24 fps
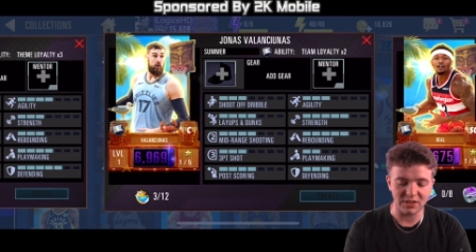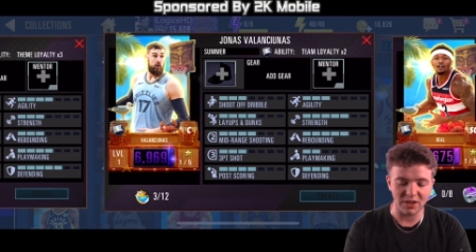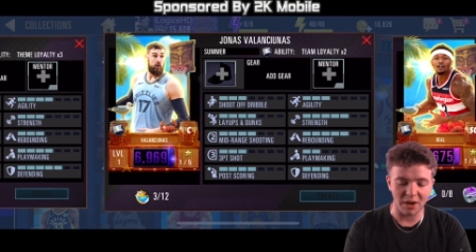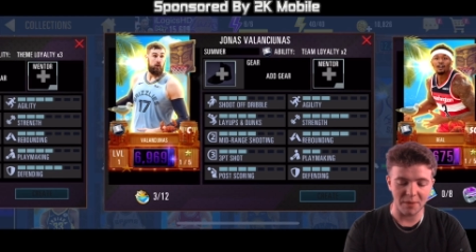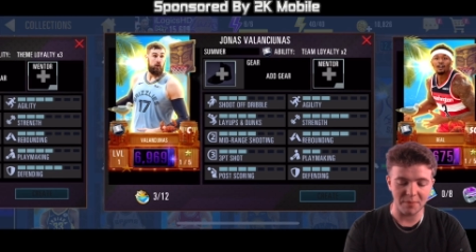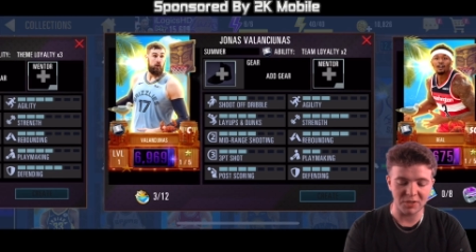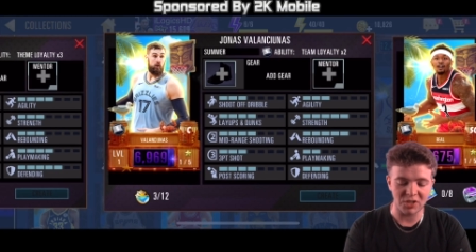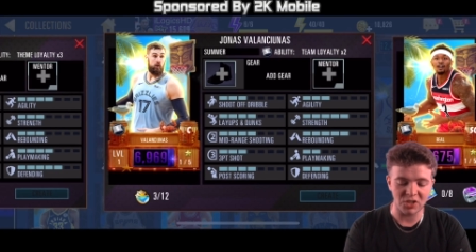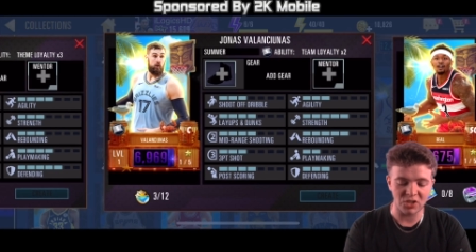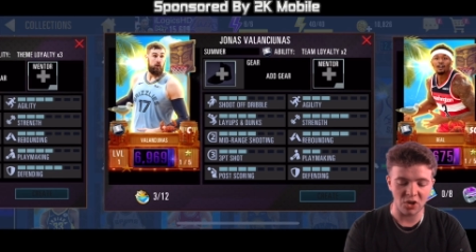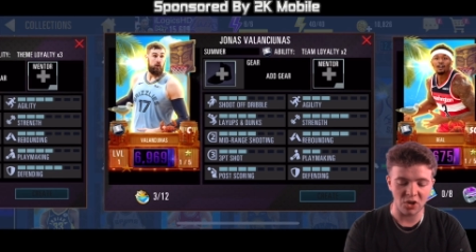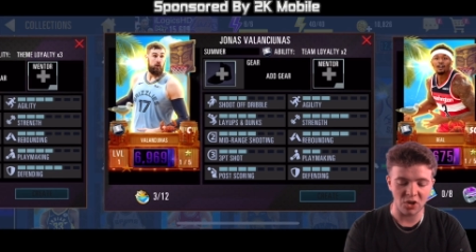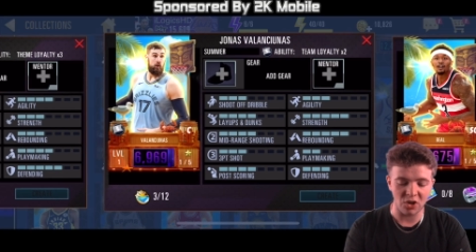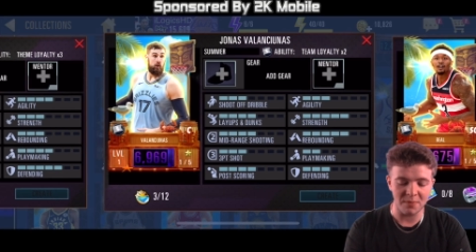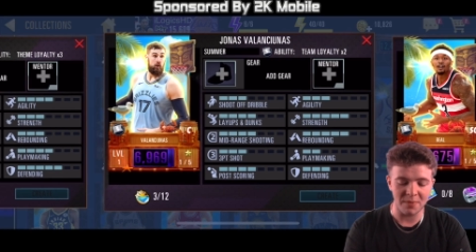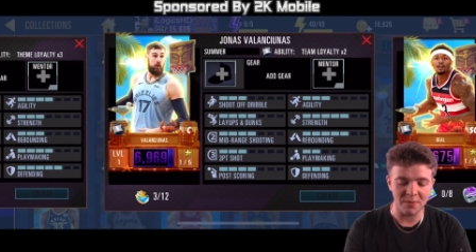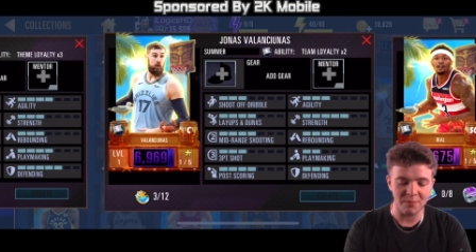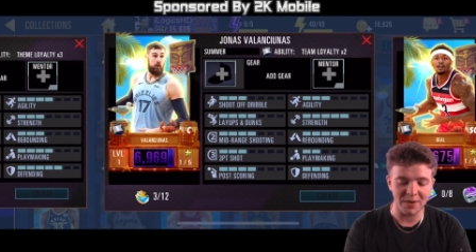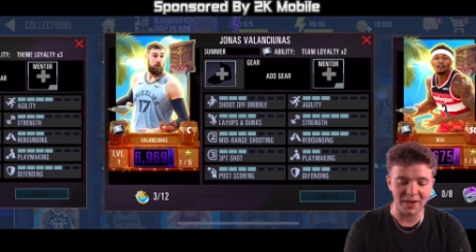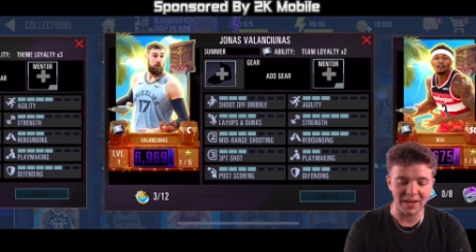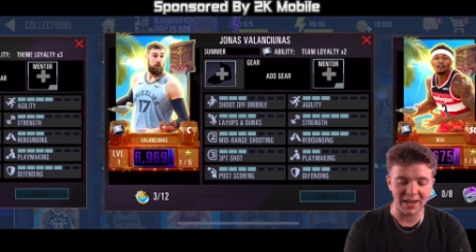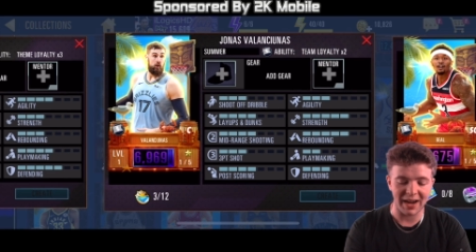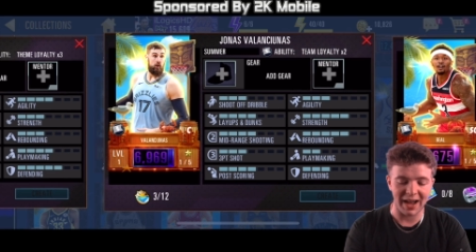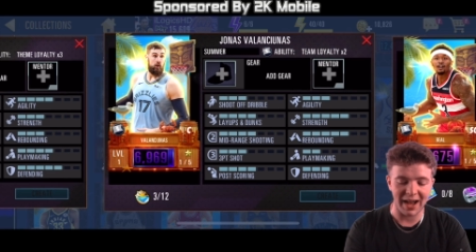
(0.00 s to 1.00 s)
I'm assuming
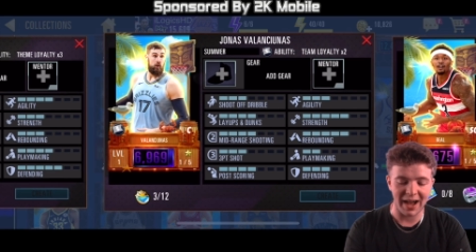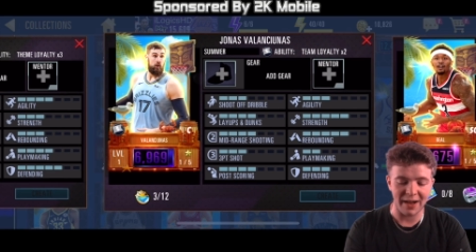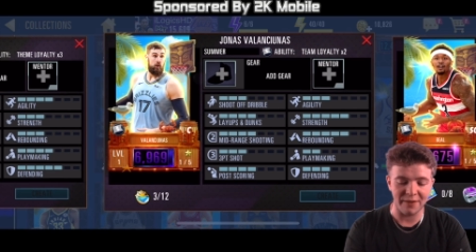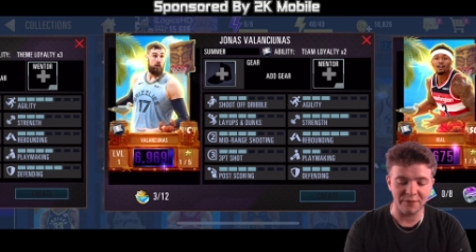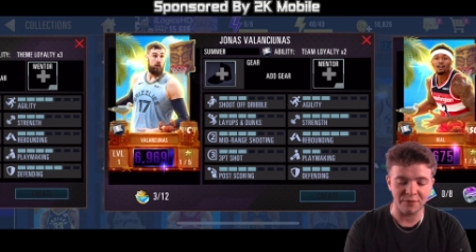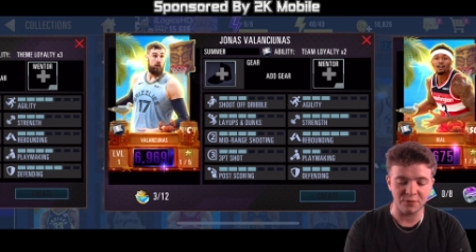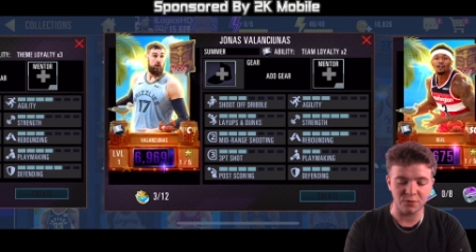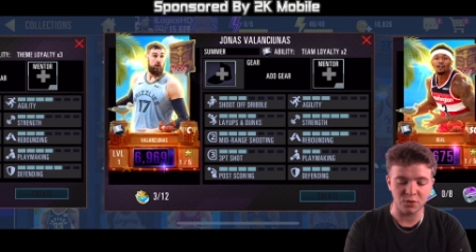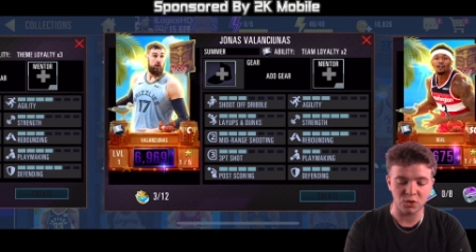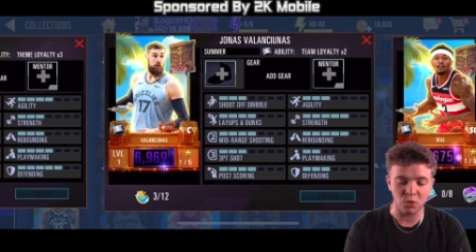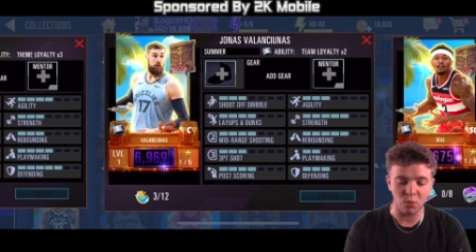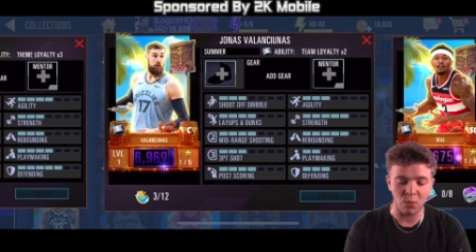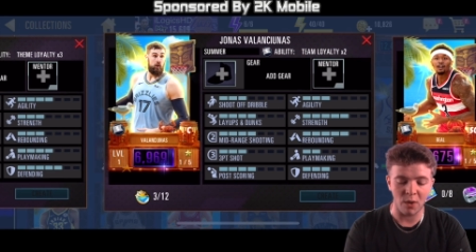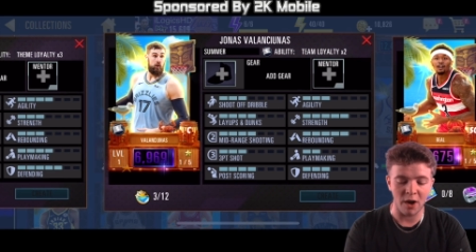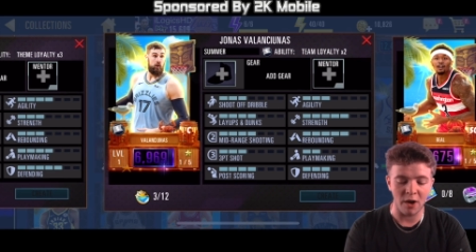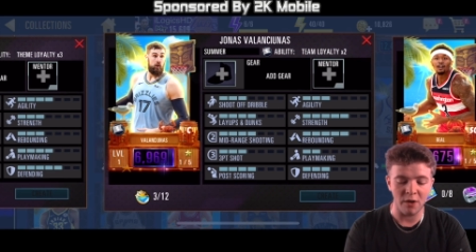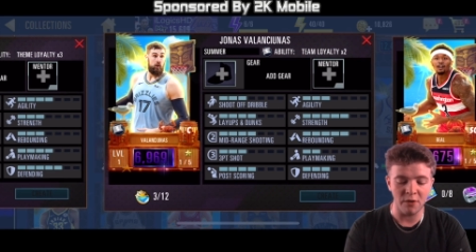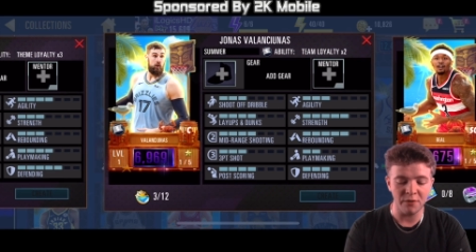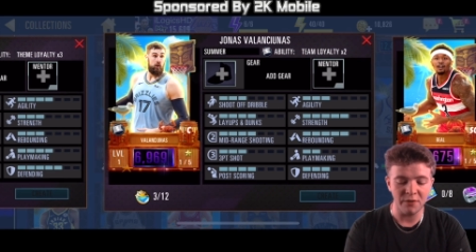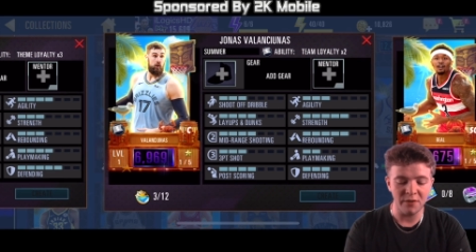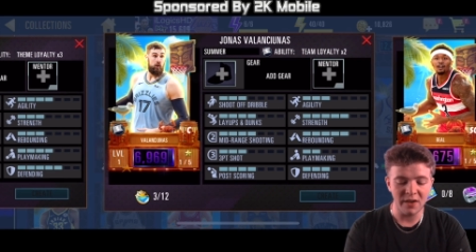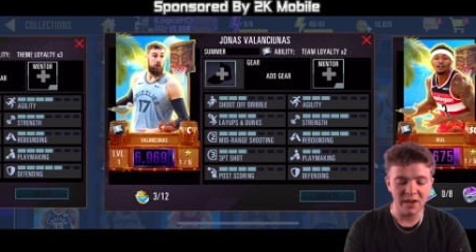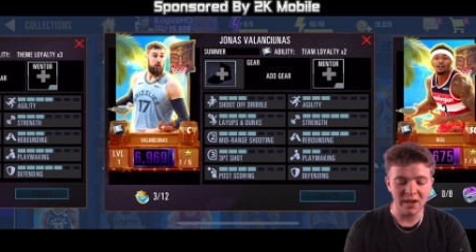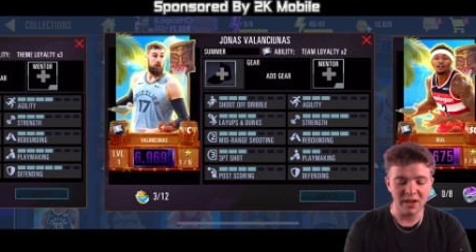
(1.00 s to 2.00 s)
we're going to have
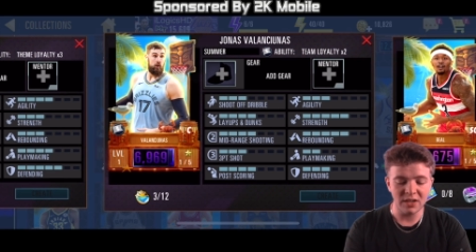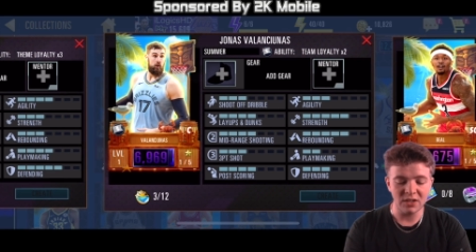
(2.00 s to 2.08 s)
12.